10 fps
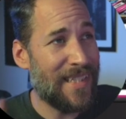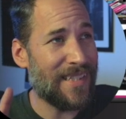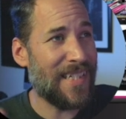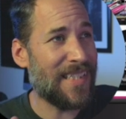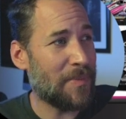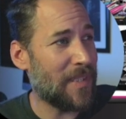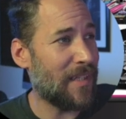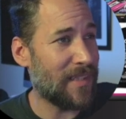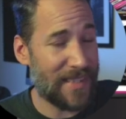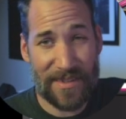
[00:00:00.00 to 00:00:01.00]
last but
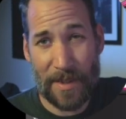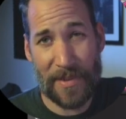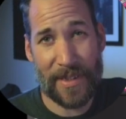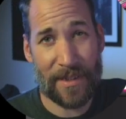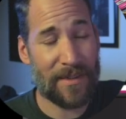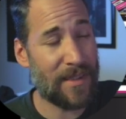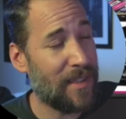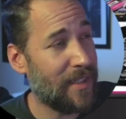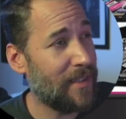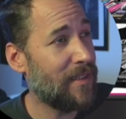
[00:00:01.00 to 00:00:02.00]
not least, something
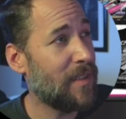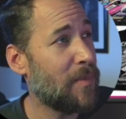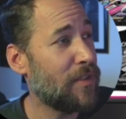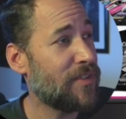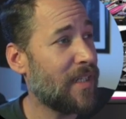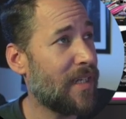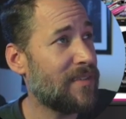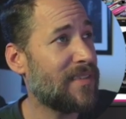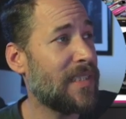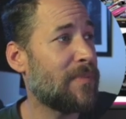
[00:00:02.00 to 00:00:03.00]
I almost kind
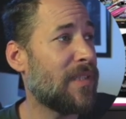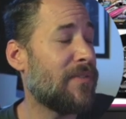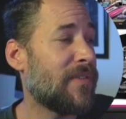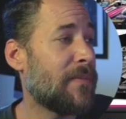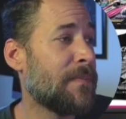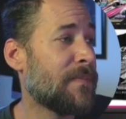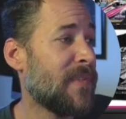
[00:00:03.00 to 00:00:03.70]
of skipped over,